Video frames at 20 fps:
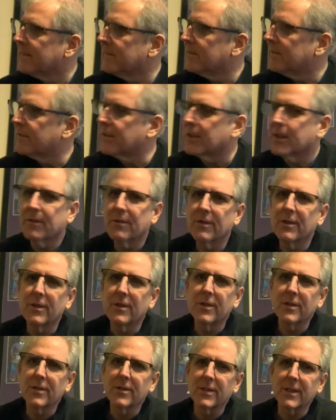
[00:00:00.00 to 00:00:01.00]

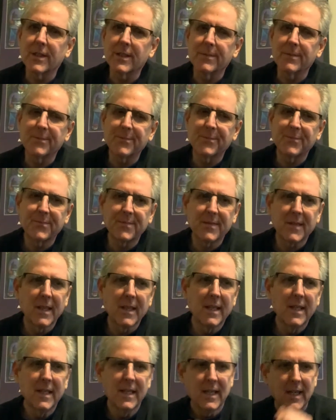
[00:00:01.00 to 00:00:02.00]
funerals and
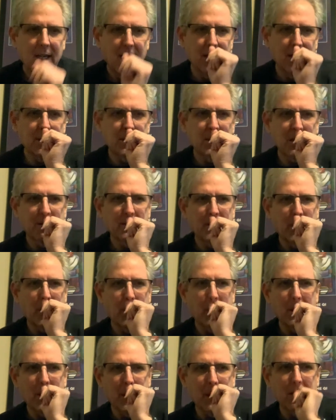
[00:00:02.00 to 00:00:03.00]
other stuff
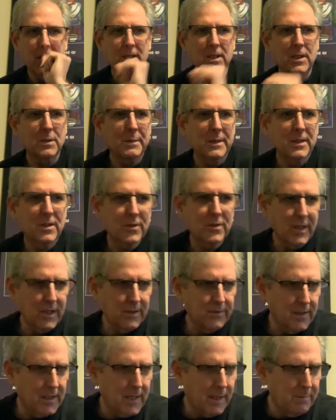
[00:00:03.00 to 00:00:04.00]
going on. It's just been
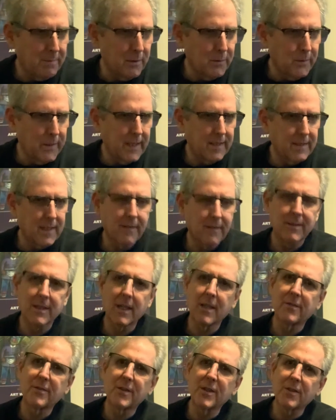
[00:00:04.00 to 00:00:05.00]
stressful couple of weeks. Have
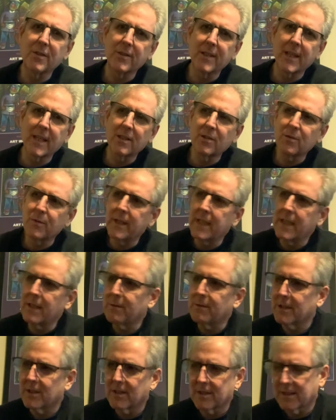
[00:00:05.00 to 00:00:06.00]
another funeral next week,
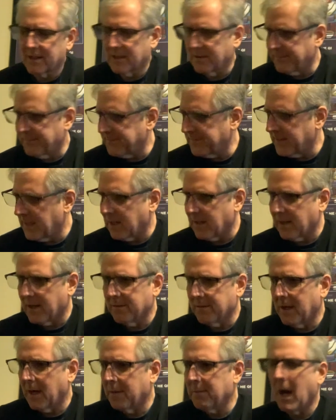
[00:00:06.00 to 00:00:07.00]
which is you know I'm,
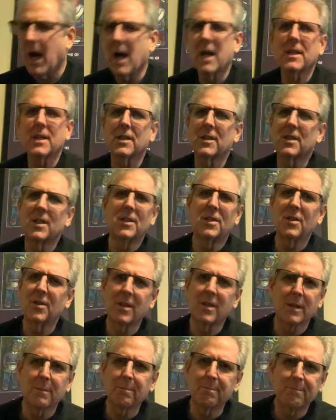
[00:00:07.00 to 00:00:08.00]
I'm honored to do
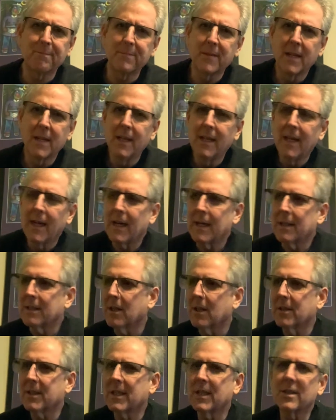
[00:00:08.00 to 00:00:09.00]
them. I
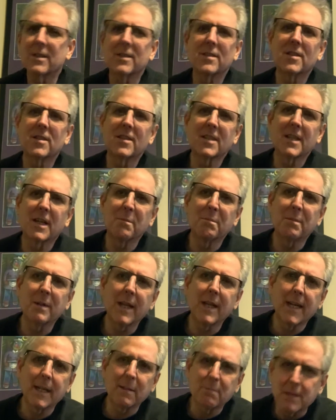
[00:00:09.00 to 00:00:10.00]
don't hear this as a
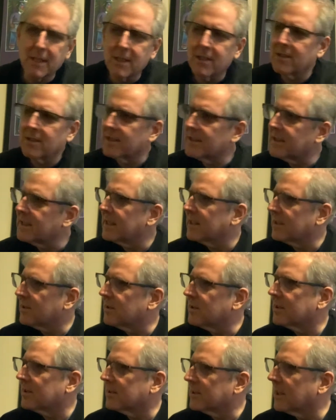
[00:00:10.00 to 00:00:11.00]
complaint, but it just it's
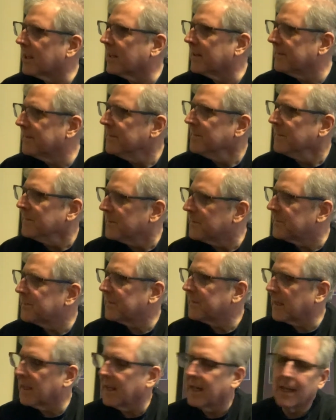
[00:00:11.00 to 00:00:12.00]
just a
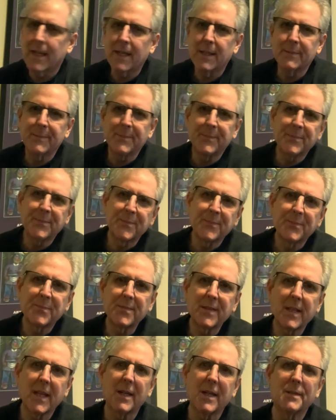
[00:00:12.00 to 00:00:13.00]
um,
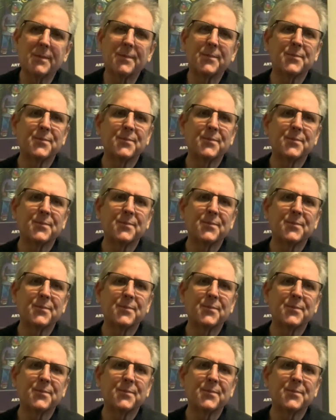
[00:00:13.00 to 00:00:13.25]
you know